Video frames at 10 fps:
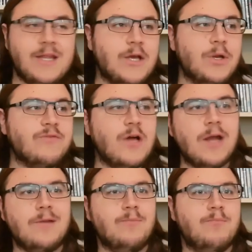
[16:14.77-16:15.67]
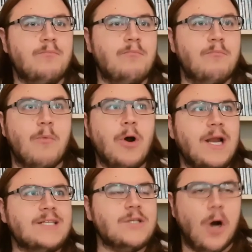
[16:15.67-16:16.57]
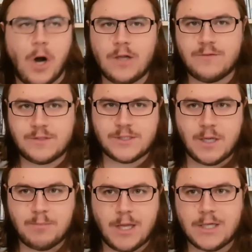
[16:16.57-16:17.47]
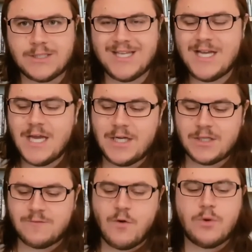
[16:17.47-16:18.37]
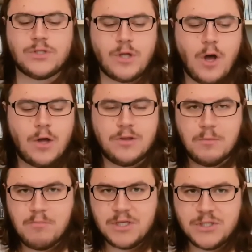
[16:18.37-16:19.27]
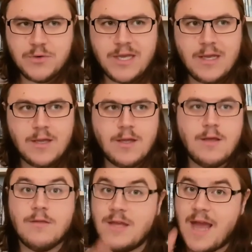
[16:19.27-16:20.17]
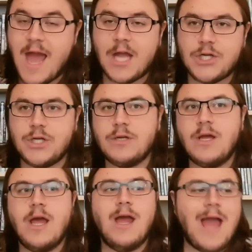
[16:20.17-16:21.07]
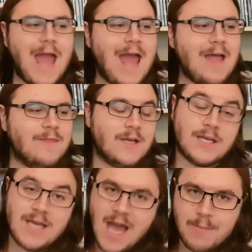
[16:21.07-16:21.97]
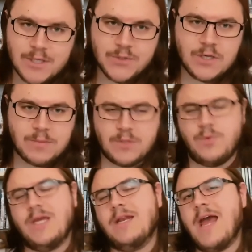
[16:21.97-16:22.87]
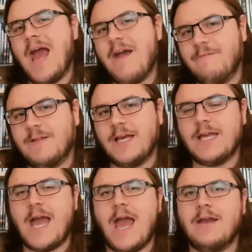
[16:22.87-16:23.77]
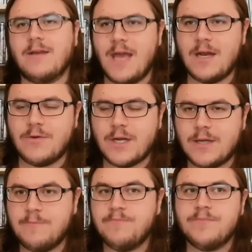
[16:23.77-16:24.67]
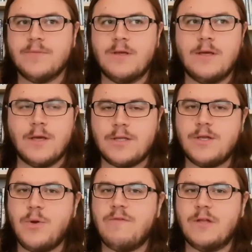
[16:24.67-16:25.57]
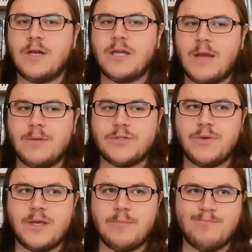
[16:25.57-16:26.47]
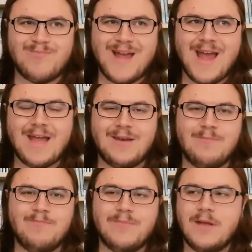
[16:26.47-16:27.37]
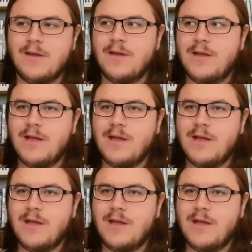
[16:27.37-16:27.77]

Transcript: So really, they could have cut more or less all of the subplots and just focused on the mystery, the action, and the chemistry between Affleck and Kendrick. Because they do have a lot of chemistry, and